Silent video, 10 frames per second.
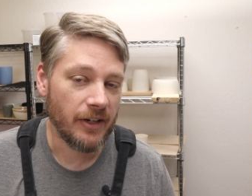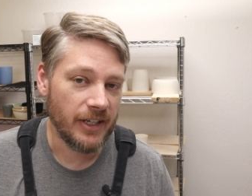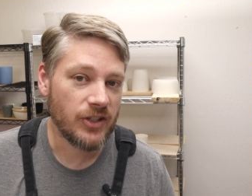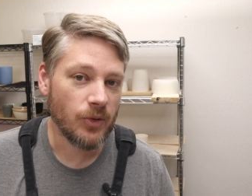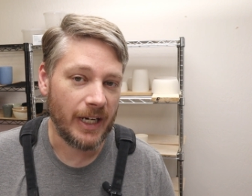There
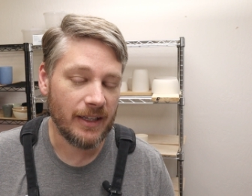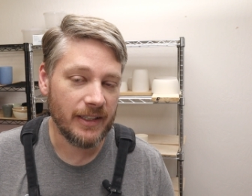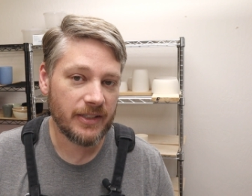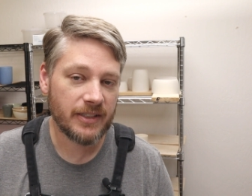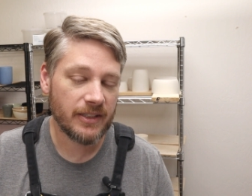is a wait
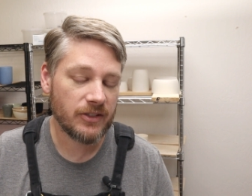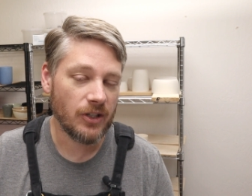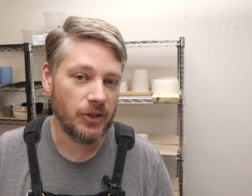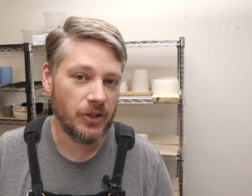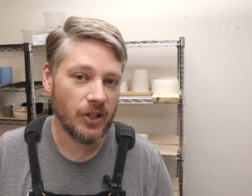list,
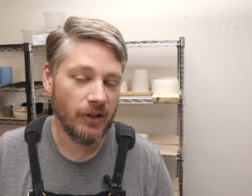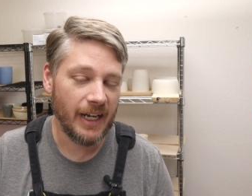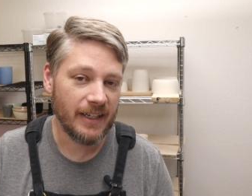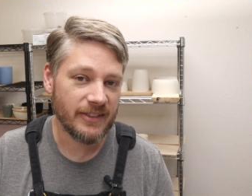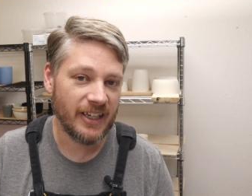so you can go
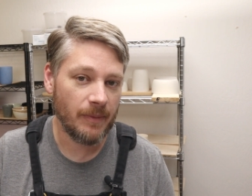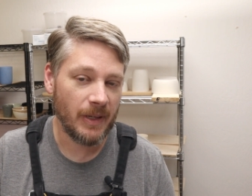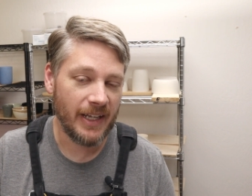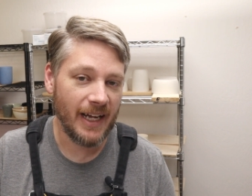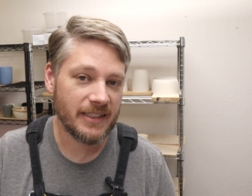ahead and sign up
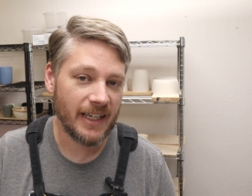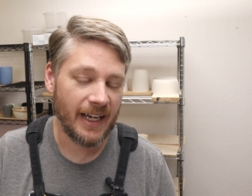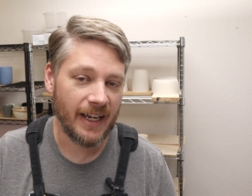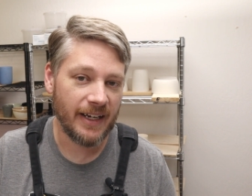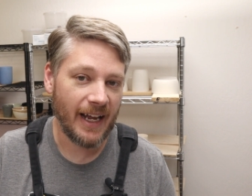on that,
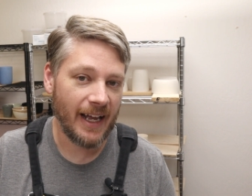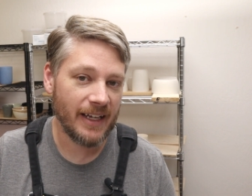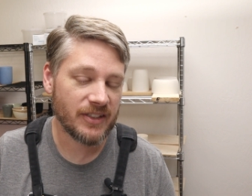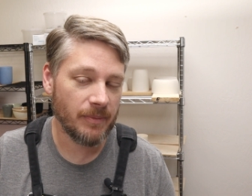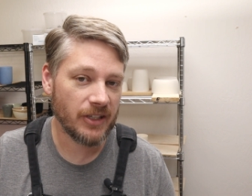and
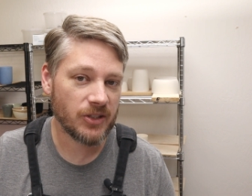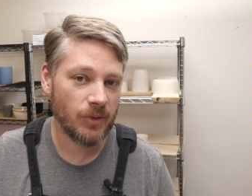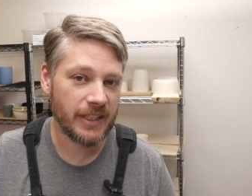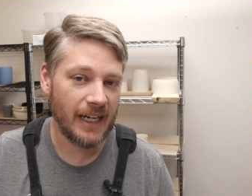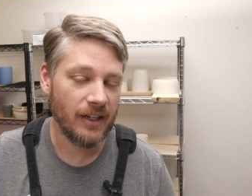as the bugs are
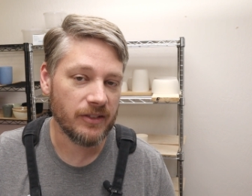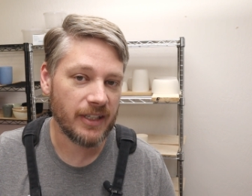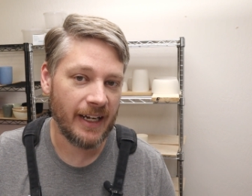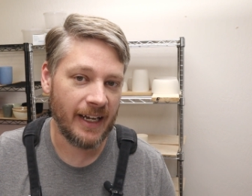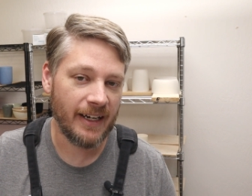worked out
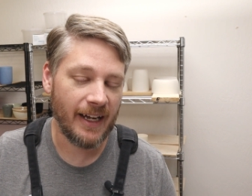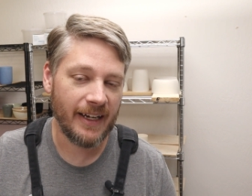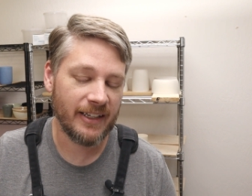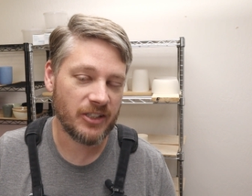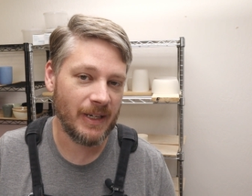and I
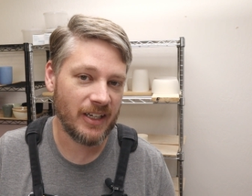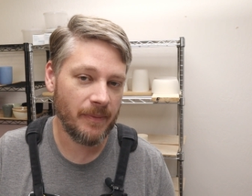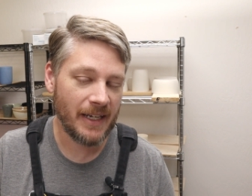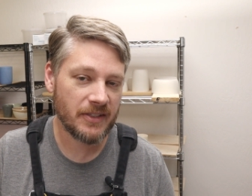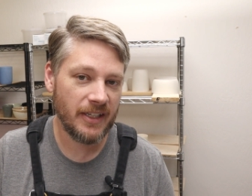can expand
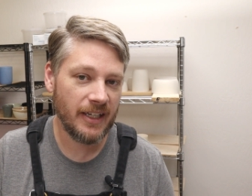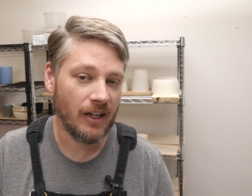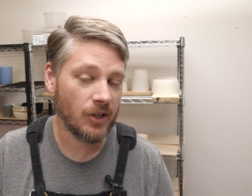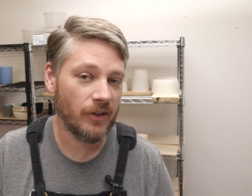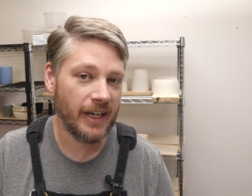capacity,
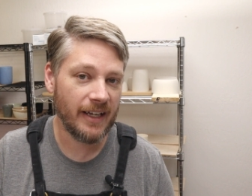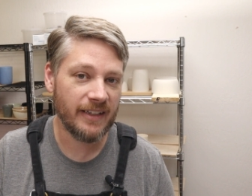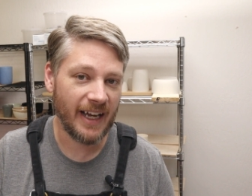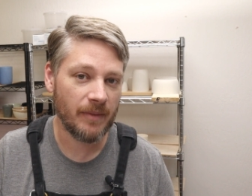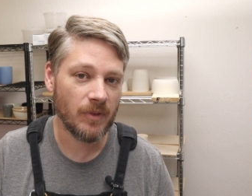I'll go ahead
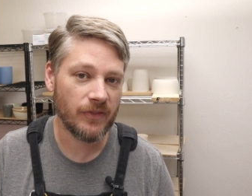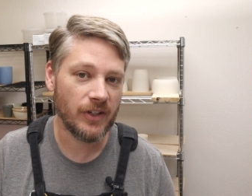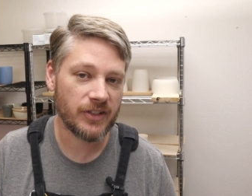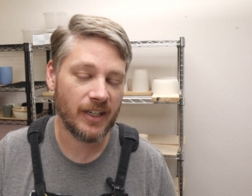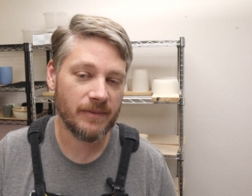and add more
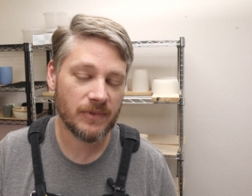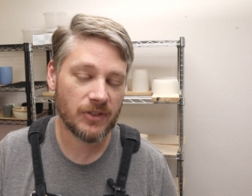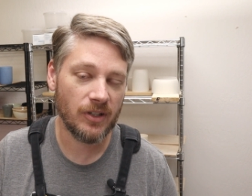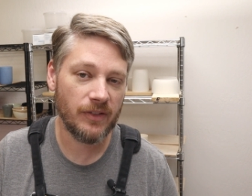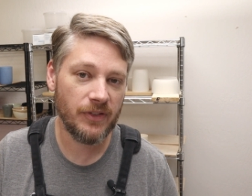folks on.
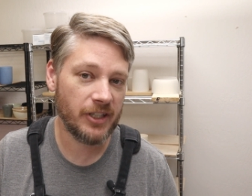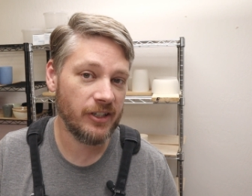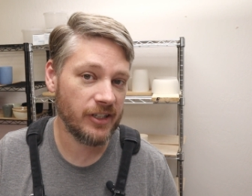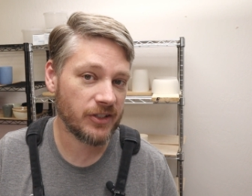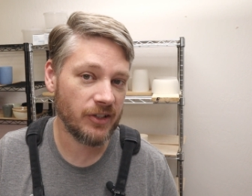So if you're
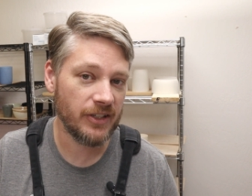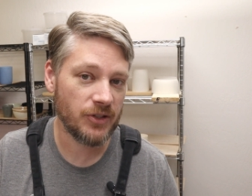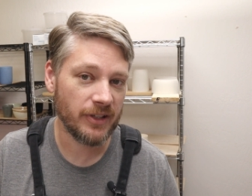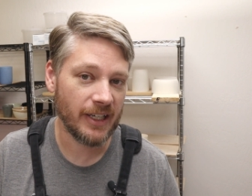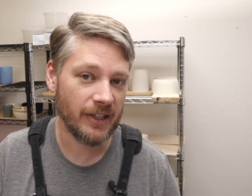curious, go ahead and
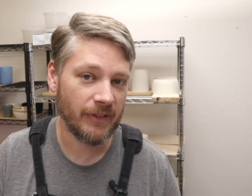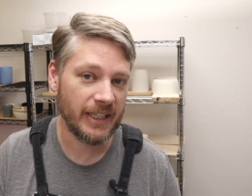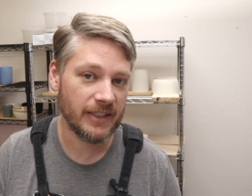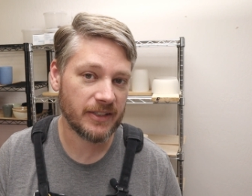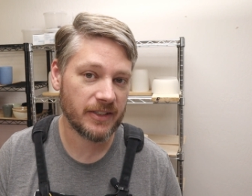join that
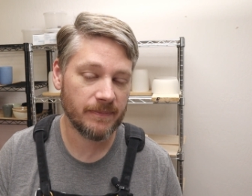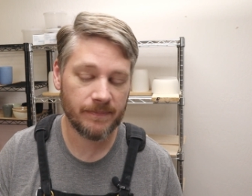wait list.